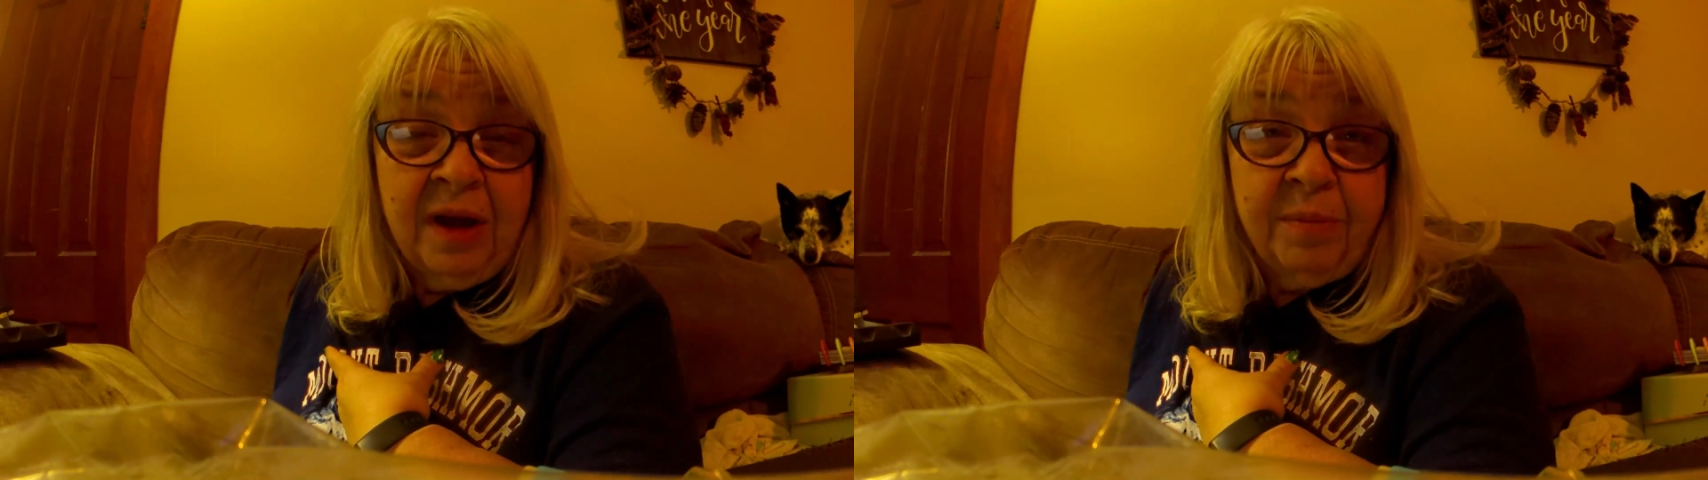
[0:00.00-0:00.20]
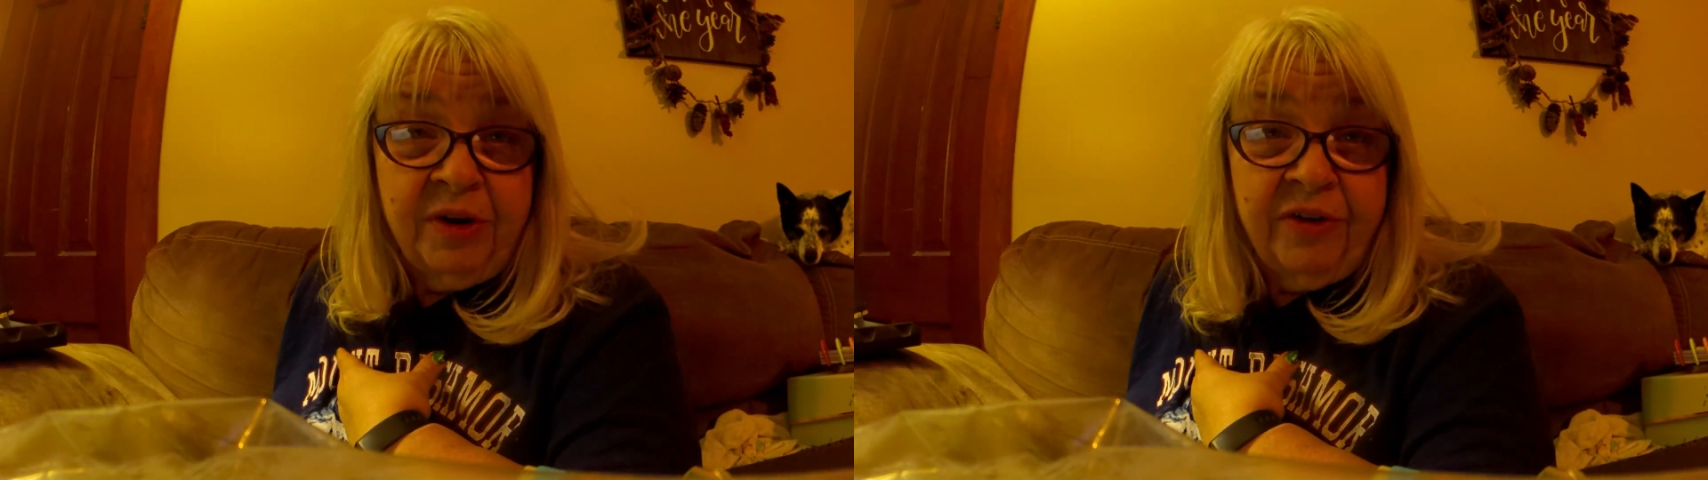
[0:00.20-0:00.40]

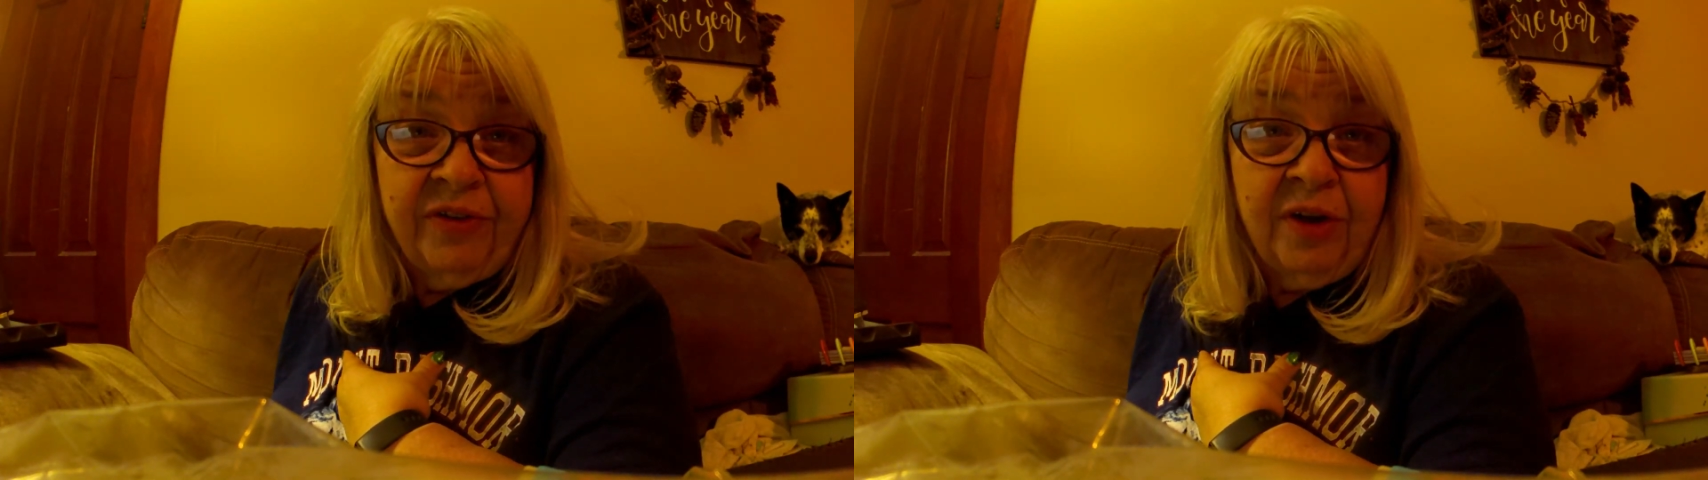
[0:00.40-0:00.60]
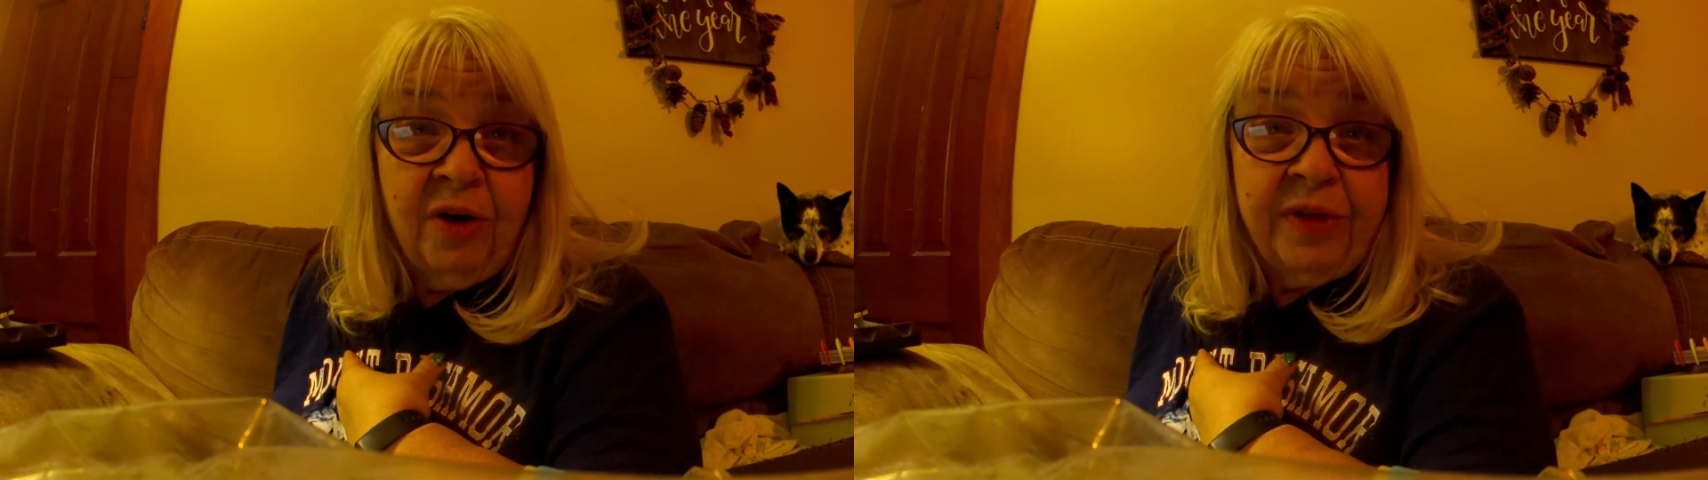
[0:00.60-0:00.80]
couple years
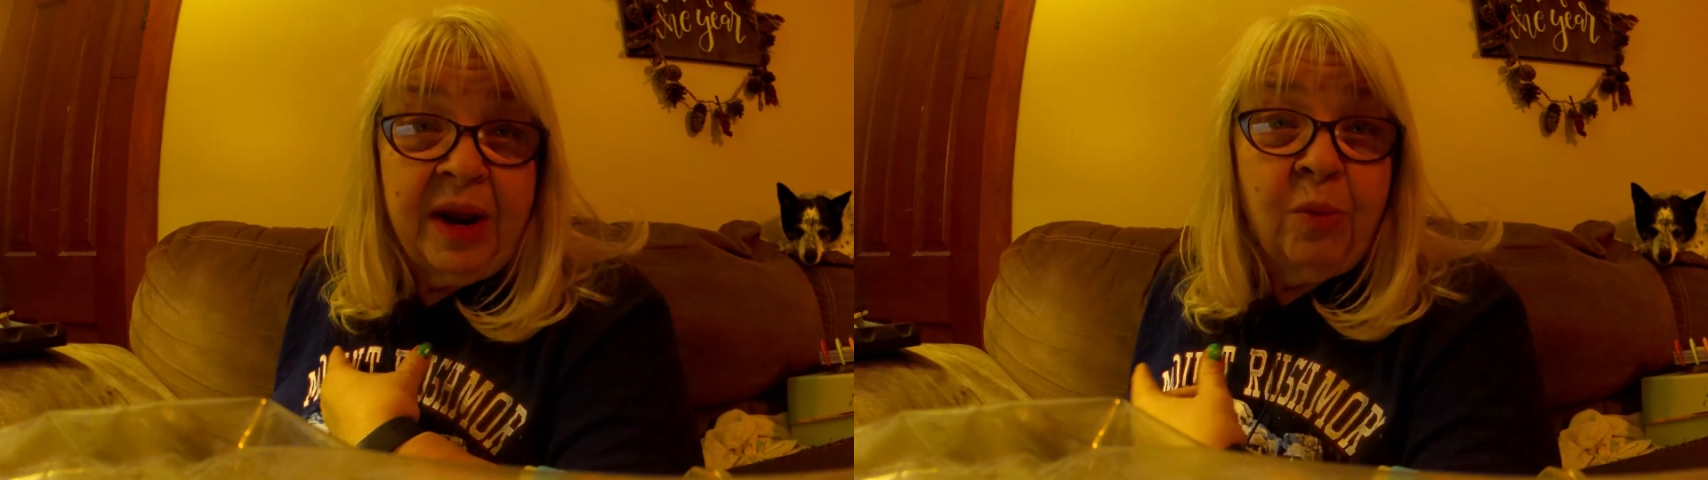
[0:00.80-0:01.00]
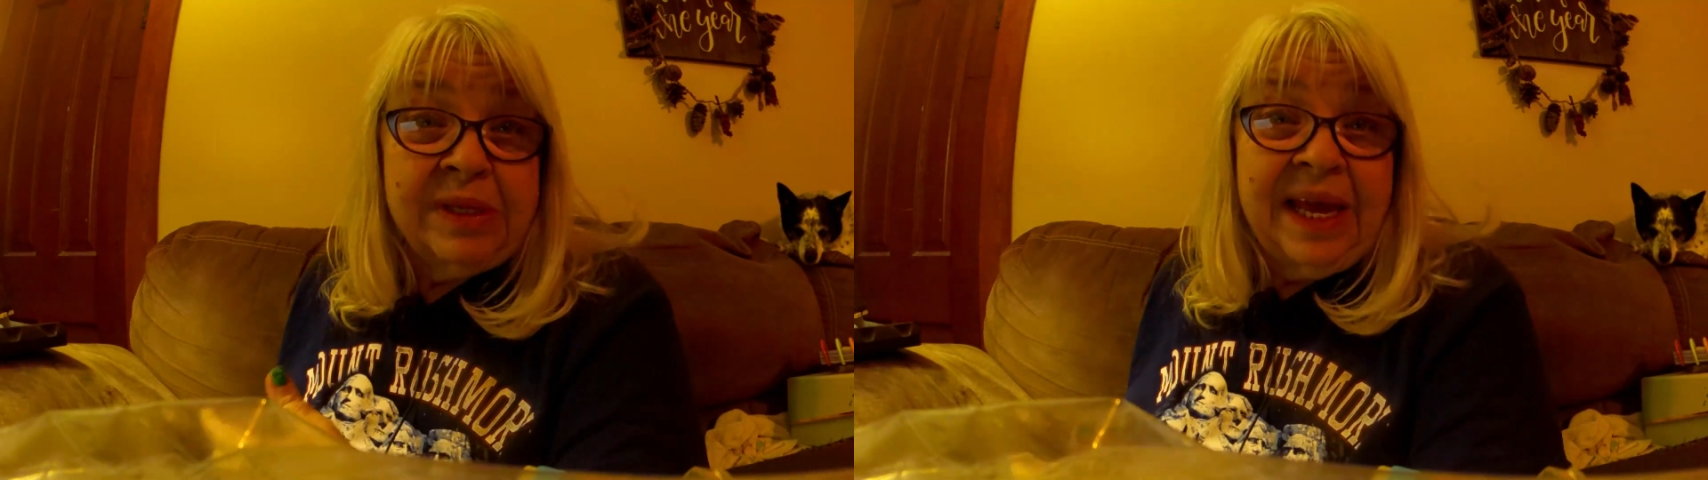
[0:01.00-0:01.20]
ago that I was